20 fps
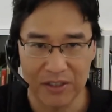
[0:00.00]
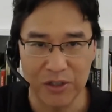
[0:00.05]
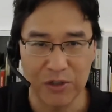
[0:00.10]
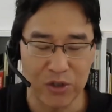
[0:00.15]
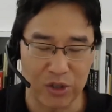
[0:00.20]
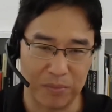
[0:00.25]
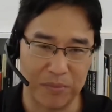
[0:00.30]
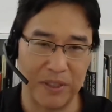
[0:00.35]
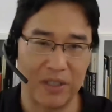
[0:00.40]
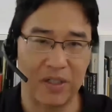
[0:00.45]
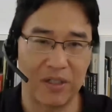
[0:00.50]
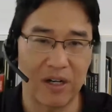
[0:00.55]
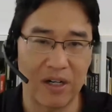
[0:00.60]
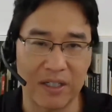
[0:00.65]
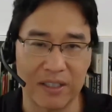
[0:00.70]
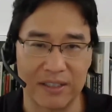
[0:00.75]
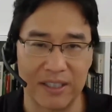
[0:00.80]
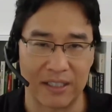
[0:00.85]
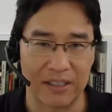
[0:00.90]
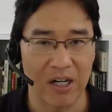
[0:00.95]
You should be an
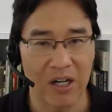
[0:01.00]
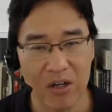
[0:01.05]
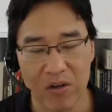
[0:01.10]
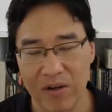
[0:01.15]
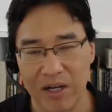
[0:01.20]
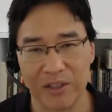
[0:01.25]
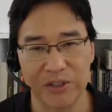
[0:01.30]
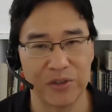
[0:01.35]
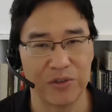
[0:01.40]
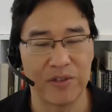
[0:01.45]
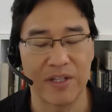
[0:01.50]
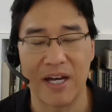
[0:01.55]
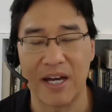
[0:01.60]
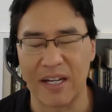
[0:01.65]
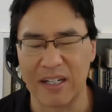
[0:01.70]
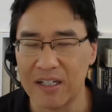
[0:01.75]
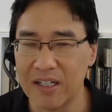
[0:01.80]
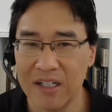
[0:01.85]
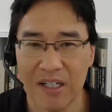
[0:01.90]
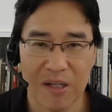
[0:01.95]
architect. Oh, I'll do
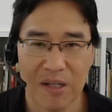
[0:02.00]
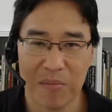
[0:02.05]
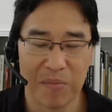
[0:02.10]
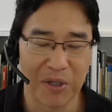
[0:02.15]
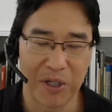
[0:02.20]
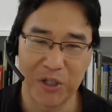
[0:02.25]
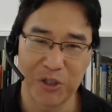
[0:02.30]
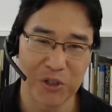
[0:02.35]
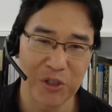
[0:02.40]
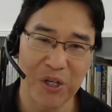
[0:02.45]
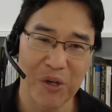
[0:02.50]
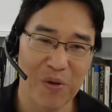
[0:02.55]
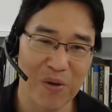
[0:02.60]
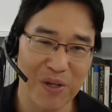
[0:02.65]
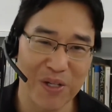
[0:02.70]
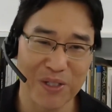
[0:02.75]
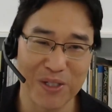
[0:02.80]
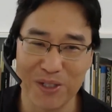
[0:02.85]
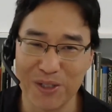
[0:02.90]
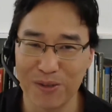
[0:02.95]
that. Because you're
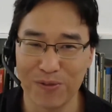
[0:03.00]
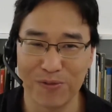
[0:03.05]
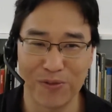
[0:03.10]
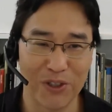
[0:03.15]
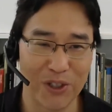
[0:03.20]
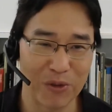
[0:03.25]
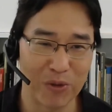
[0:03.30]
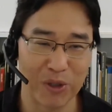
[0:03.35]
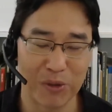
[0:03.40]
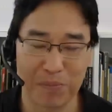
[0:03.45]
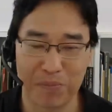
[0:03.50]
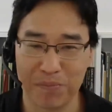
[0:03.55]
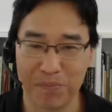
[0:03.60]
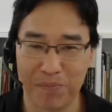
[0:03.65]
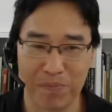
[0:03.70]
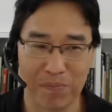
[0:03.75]
going into the field with